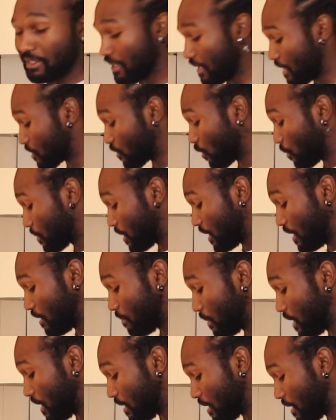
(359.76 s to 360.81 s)
I stopped eating
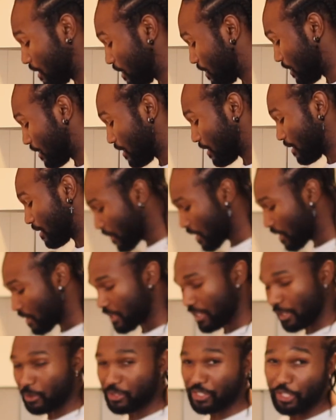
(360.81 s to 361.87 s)
meat.
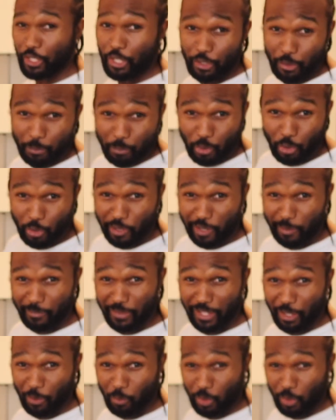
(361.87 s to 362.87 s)
There was another program that I